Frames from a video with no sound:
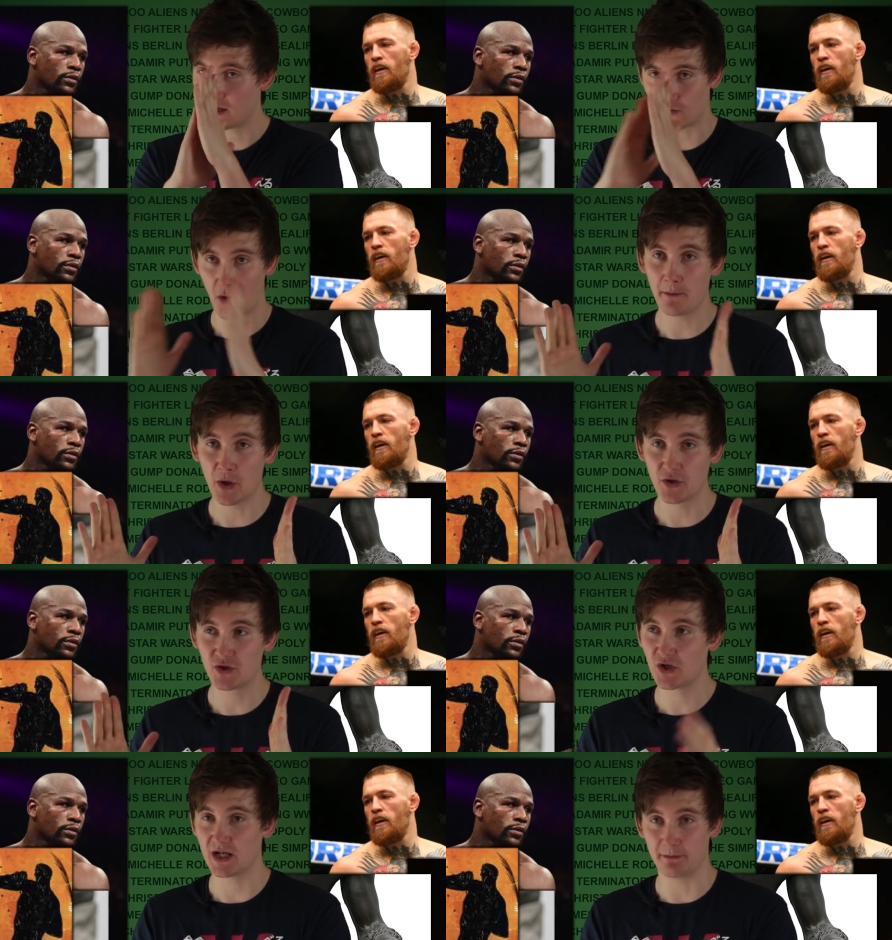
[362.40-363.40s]
Speaker 1: he'd throw a
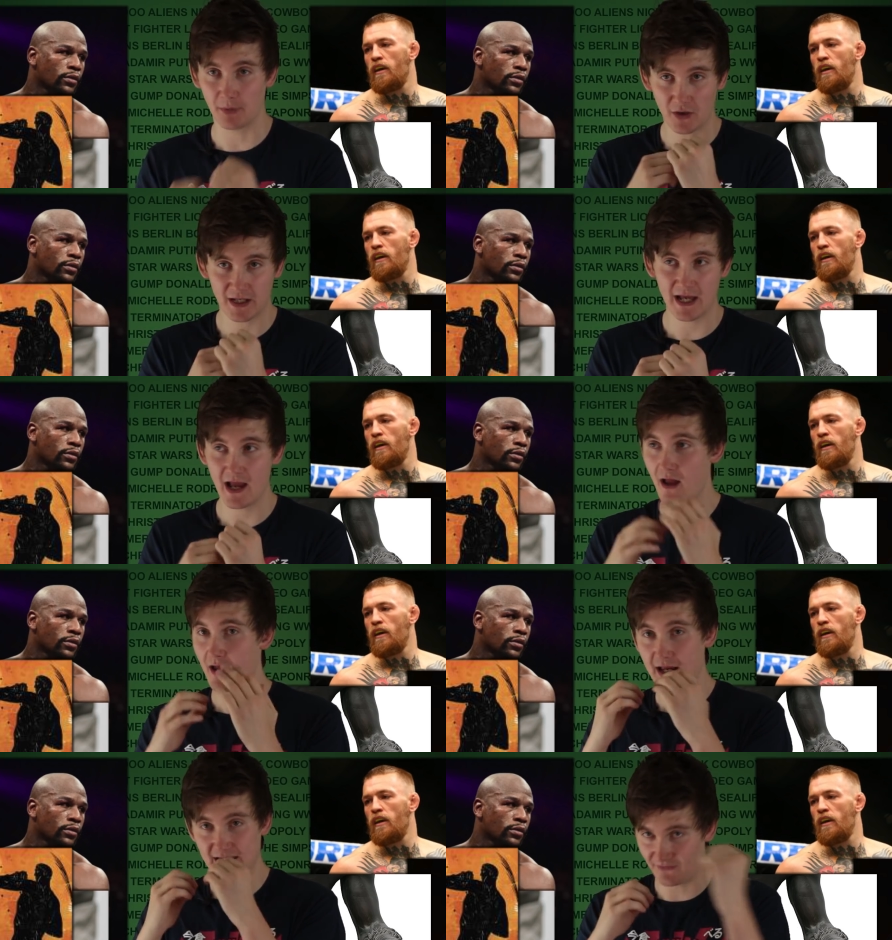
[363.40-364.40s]
punch, and he'd block it,
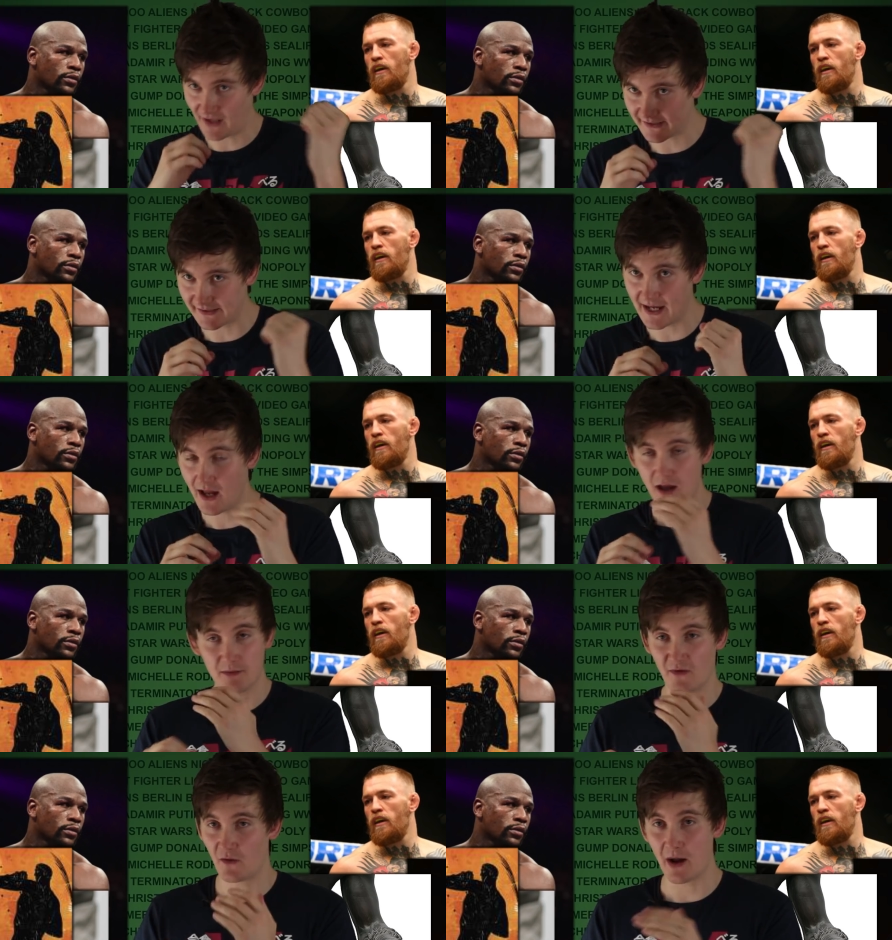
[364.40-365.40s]
he'd deflect it,
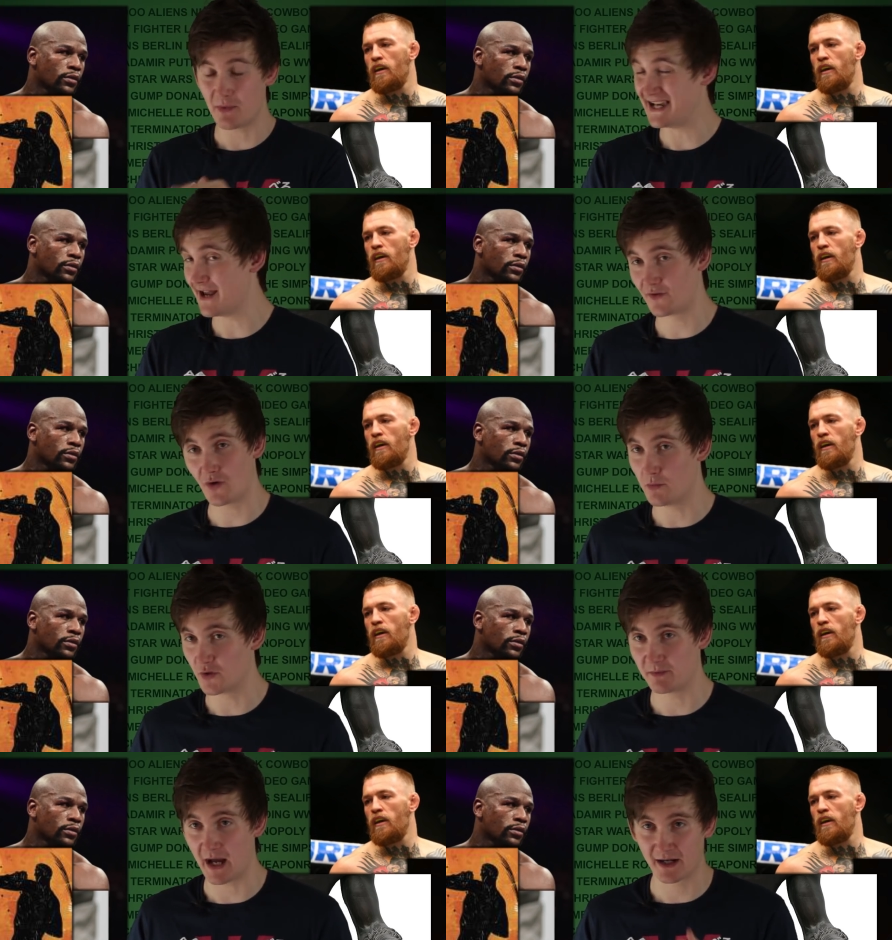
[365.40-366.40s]
move out the way, but he'd never throw a
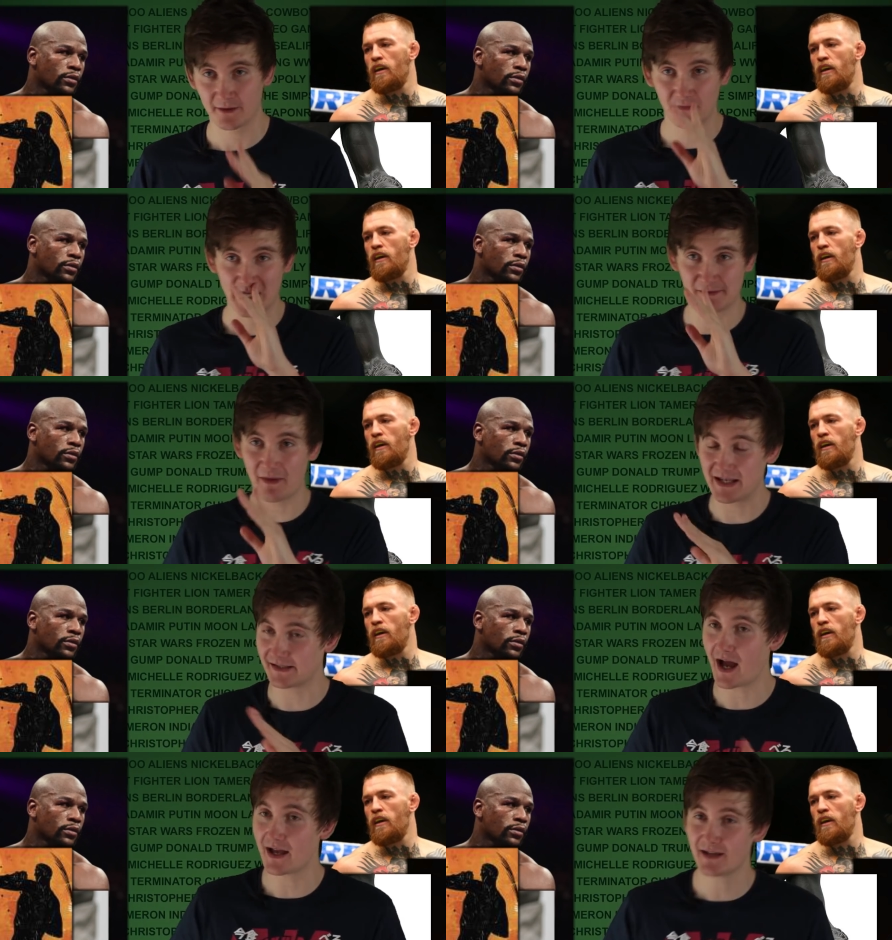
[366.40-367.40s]
punch back. He spent the
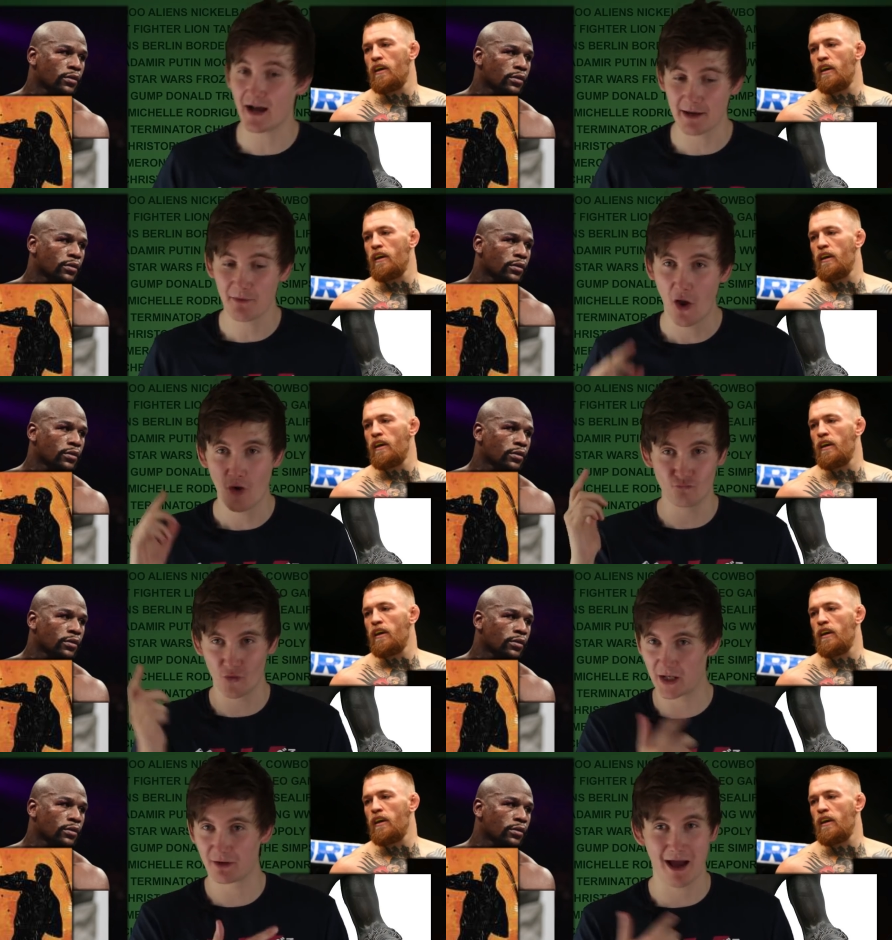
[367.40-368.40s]
entire time
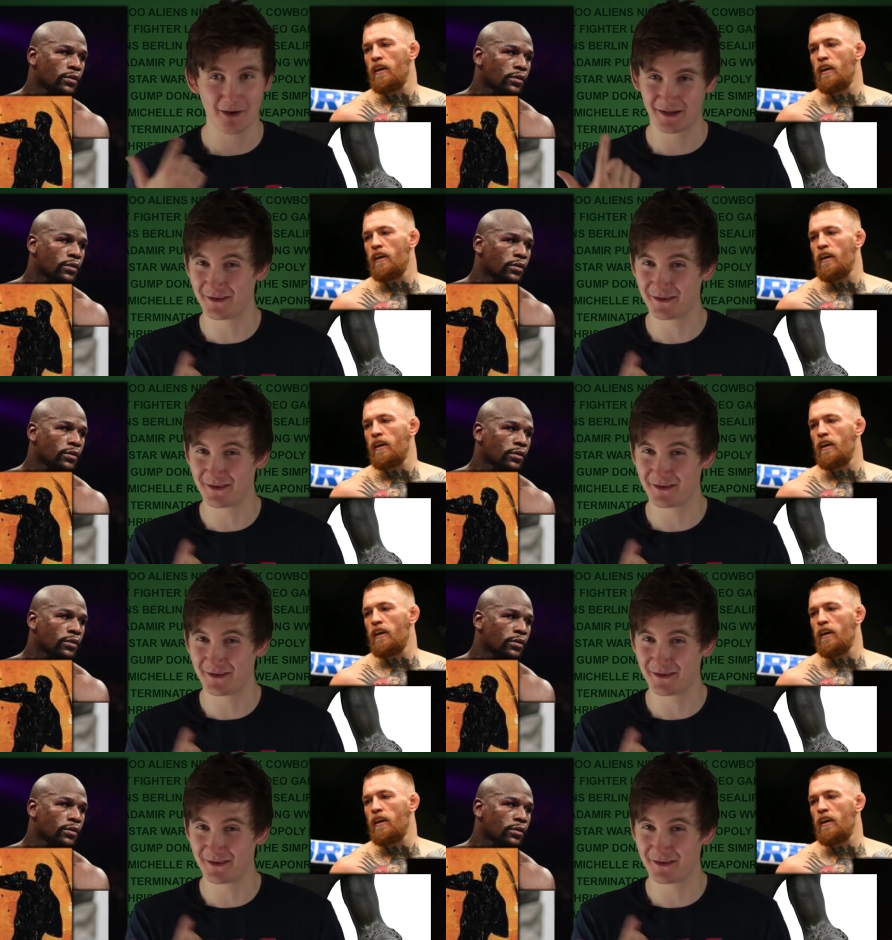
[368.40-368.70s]
running around